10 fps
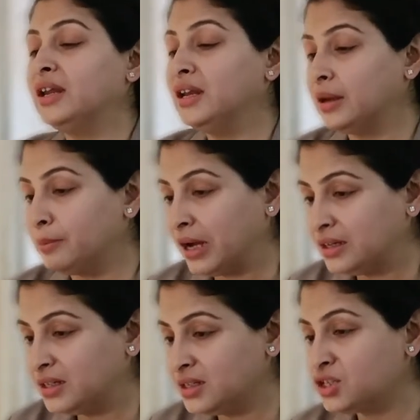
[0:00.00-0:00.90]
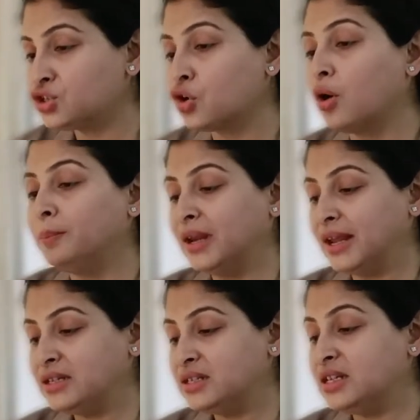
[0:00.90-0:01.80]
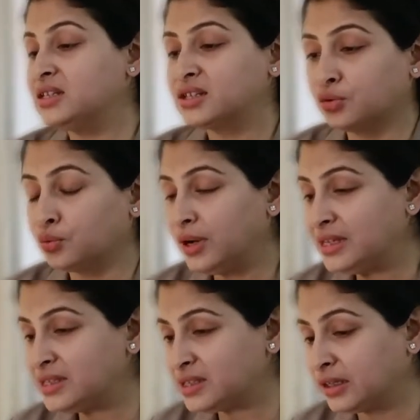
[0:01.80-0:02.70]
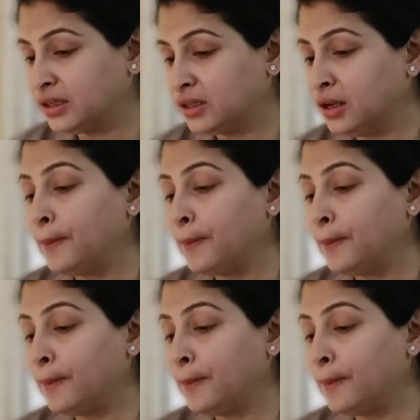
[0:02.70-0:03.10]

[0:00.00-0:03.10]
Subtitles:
in abundance or plenty. It's a green signal